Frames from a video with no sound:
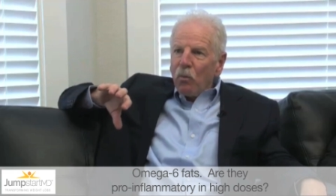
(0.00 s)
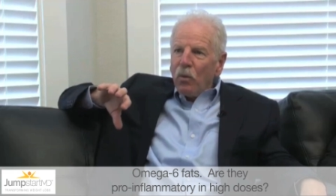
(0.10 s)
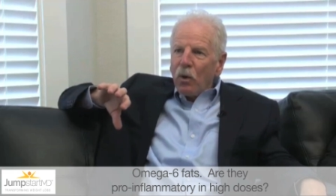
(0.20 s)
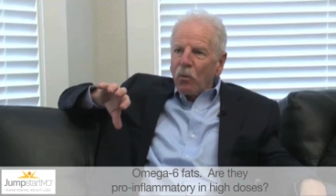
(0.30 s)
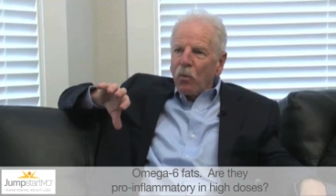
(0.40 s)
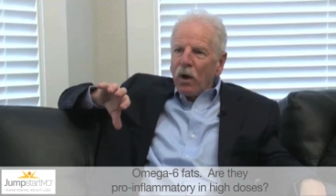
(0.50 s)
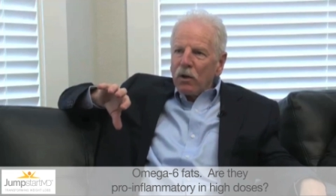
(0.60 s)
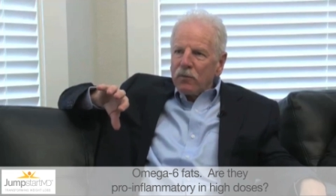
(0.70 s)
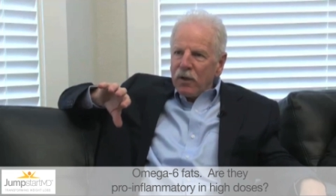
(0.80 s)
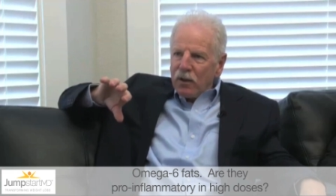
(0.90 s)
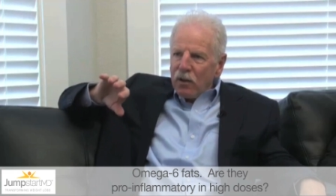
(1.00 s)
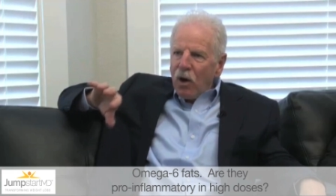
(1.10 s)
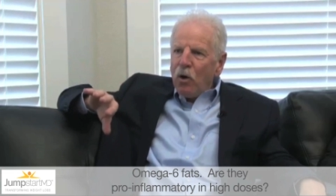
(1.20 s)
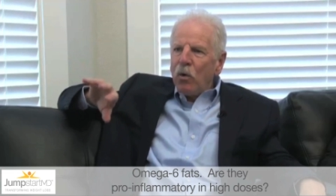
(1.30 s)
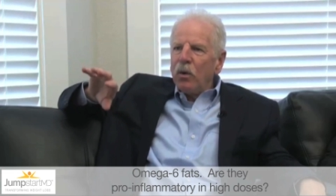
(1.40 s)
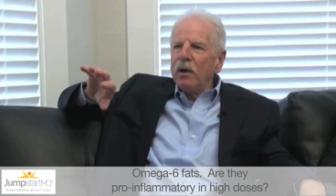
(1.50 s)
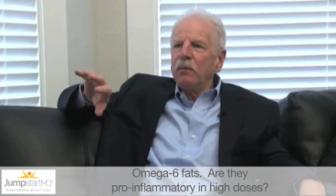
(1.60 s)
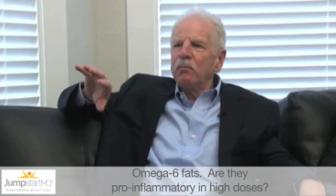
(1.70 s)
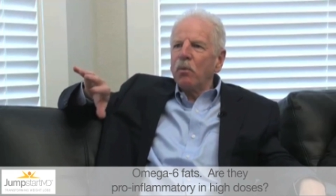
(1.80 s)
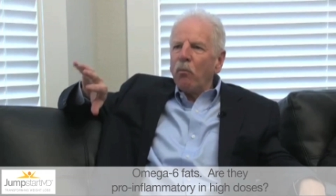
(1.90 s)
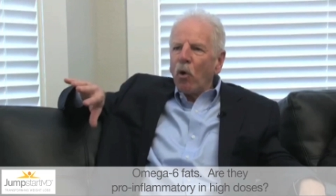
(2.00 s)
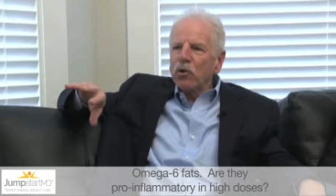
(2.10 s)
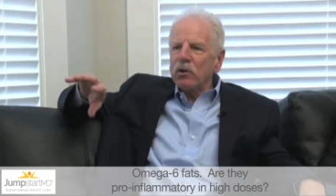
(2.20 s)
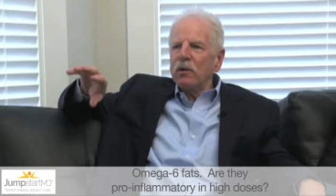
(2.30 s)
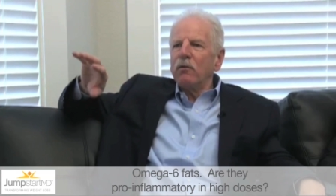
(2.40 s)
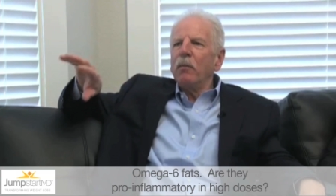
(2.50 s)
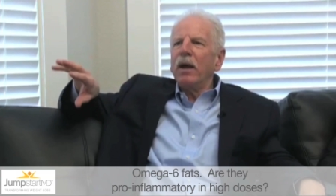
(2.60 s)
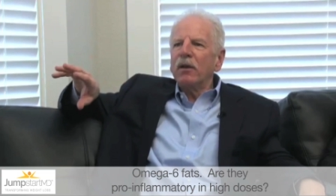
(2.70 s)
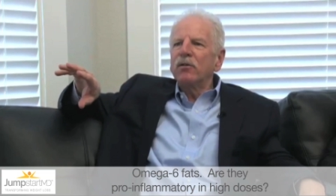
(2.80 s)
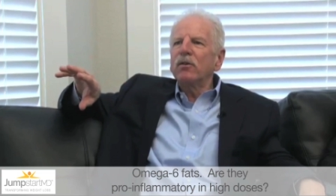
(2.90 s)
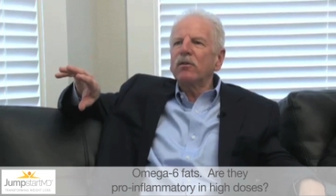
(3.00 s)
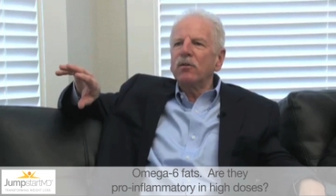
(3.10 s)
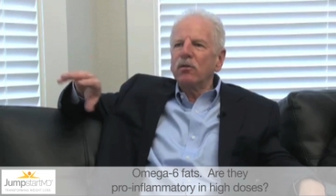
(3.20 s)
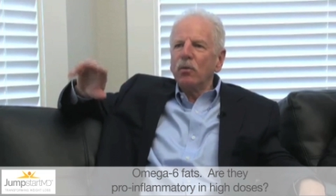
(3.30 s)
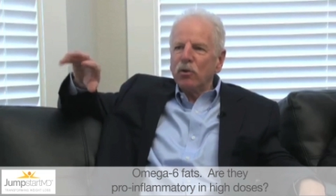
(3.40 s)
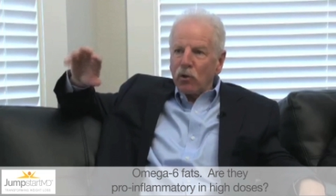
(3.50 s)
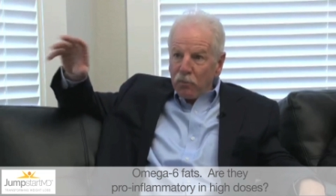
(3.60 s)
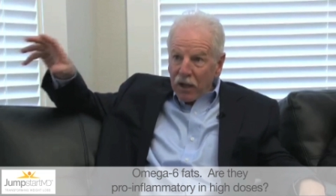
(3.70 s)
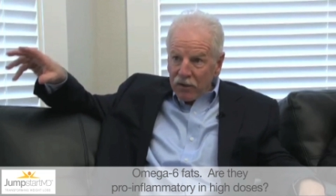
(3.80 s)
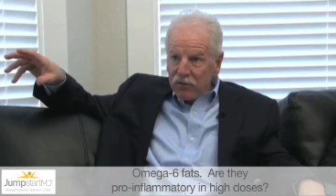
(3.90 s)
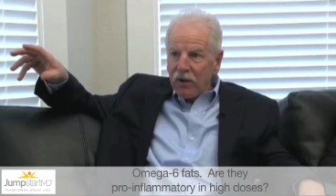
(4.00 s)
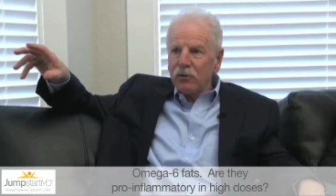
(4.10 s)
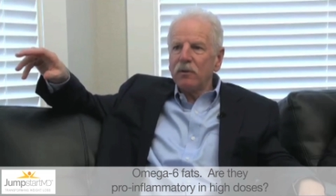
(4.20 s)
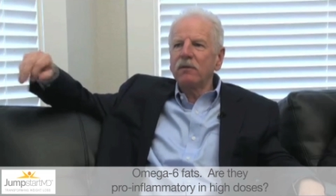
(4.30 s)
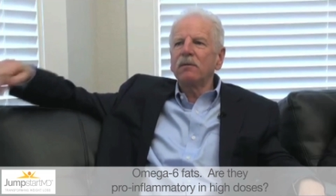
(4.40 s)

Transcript: they're relatively low in proportion of omega sixes, which are polyunsaturates.